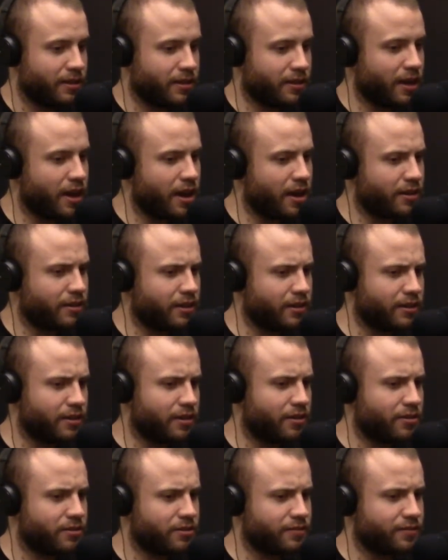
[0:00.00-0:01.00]
then
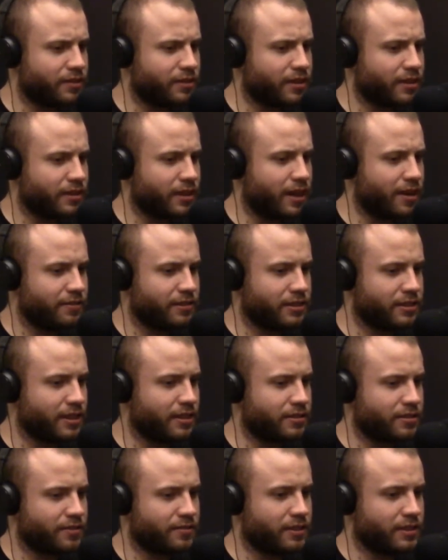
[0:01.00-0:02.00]
they also feel like they have the
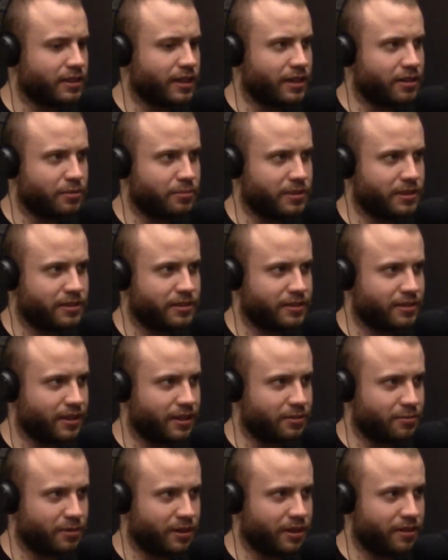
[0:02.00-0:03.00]
sense of entitlement
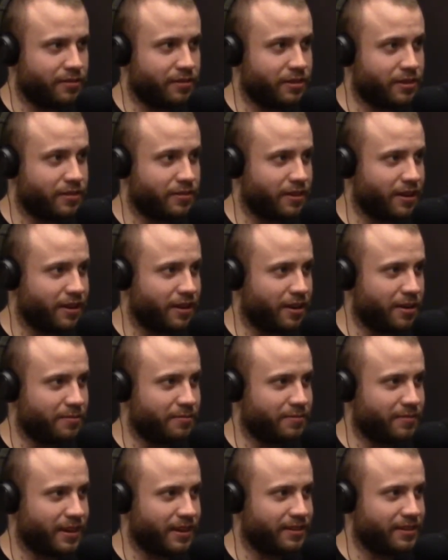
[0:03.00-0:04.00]
and whatever.
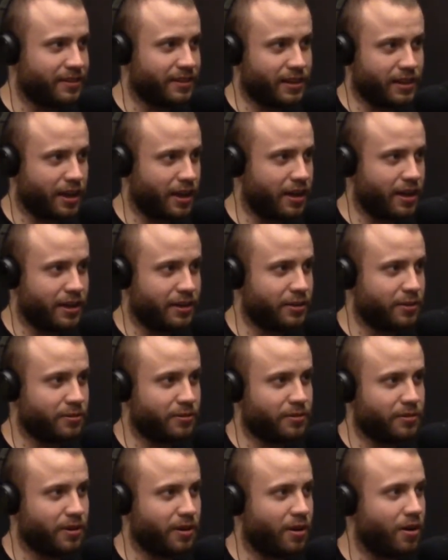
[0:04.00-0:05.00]
And they're like, hey, I
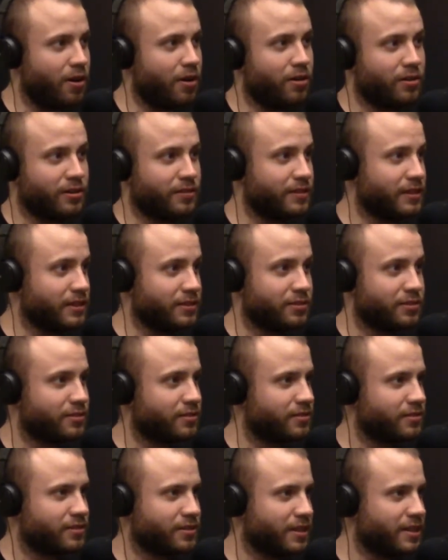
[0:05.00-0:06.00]
know all of these
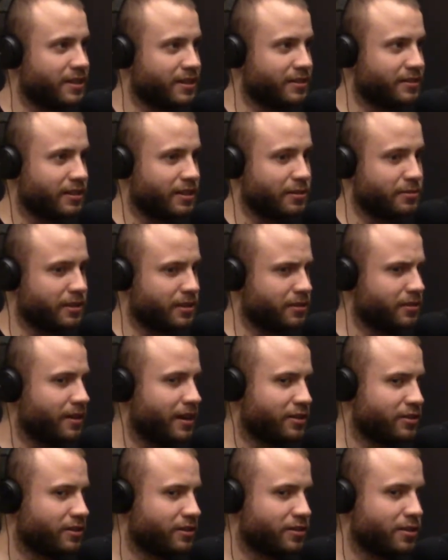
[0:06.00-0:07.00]
things, and I was like, you
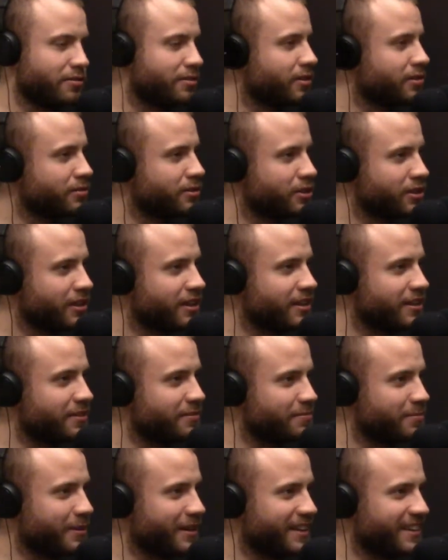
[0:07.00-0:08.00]
actually don't know shit.
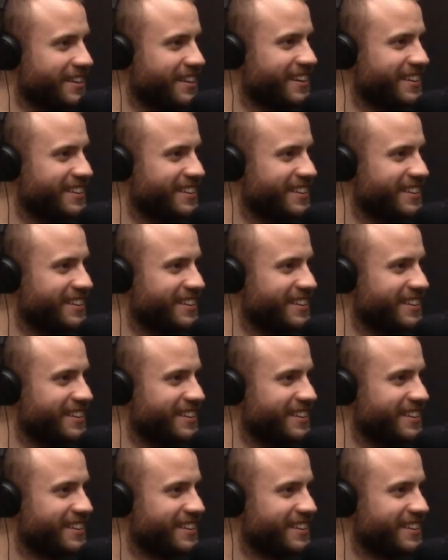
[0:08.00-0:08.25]
But